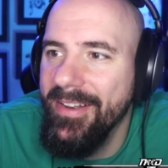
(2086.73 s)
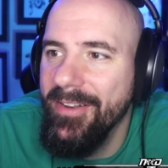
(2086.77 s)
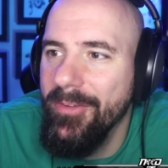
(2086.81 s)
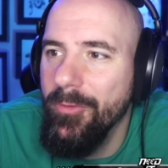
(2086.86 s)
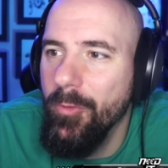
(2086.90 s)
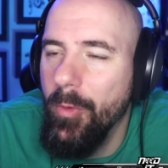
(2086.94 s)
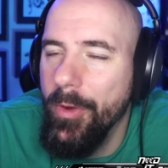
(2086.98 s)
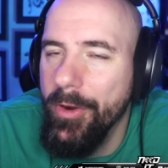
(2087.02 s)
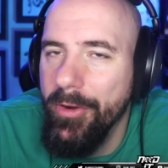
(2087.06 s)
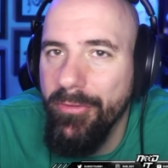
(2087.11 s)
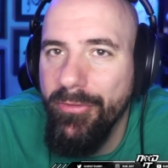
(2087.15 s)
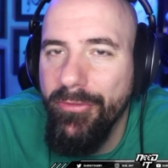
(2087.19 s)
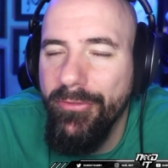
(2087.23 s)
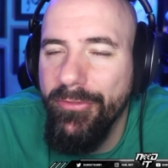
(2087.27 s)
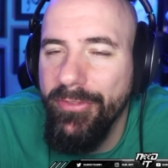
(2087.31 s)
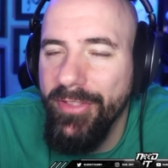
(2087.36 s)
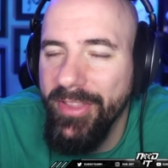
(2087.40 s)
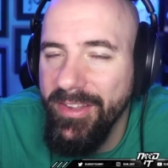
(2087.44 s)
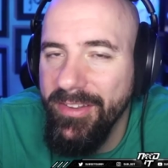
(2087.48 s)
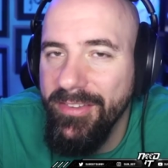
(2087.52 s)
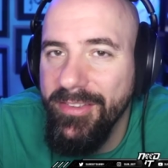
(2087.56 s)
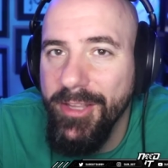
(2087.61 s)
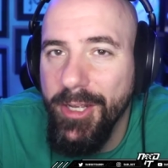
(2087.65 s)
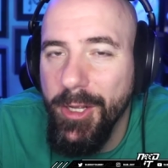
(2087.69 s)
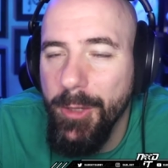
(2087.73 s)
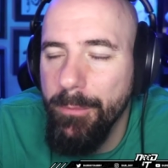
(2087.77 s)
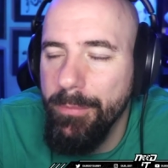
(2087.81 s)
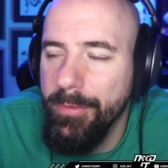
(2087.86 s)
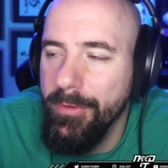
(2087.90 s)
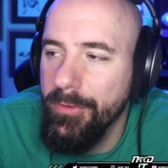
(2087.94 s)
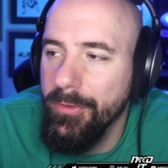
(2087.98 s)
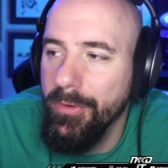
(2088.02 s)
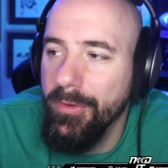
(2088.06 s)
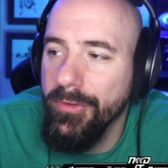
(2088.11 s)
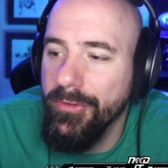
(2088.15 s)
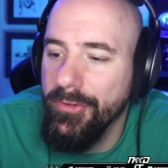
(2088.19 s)
want to fleece the
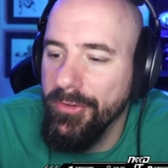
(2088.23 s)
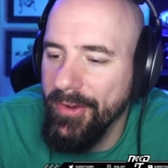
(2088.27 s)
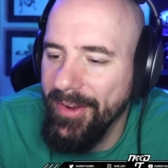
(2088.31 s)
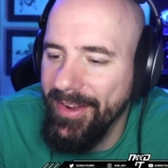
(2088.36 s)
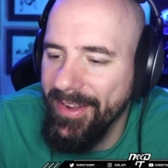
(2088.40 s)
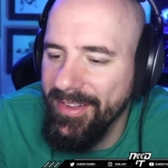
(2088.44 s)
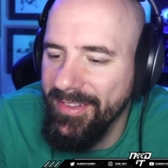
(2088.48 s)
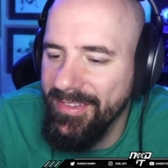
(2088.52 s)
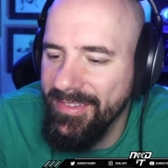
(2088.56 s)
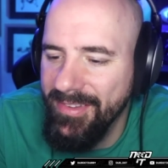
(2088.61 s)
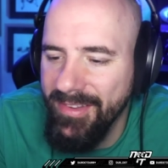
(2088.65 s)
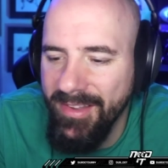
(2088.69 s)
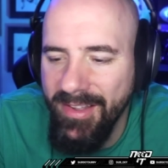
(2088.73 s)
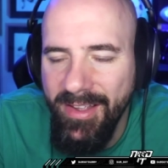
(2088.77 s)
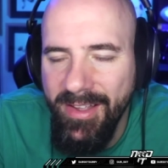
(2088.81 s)
computer on trades.